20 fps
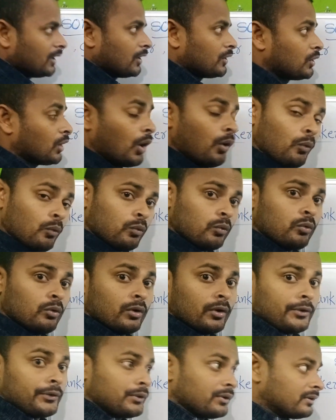now
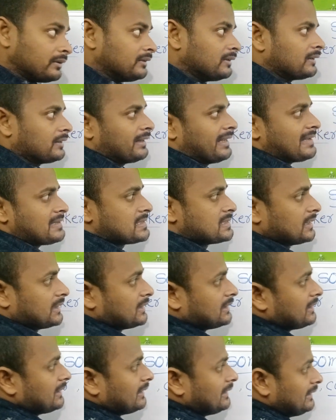you guess
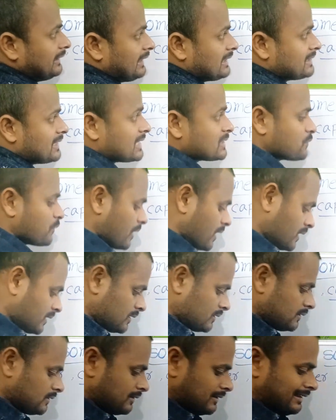that this is what?
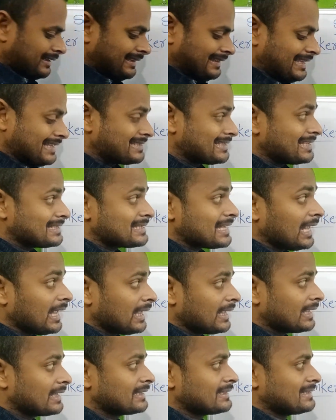This is a
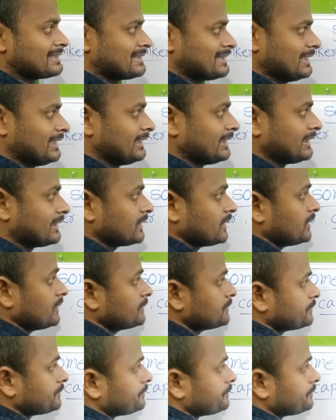cylinder.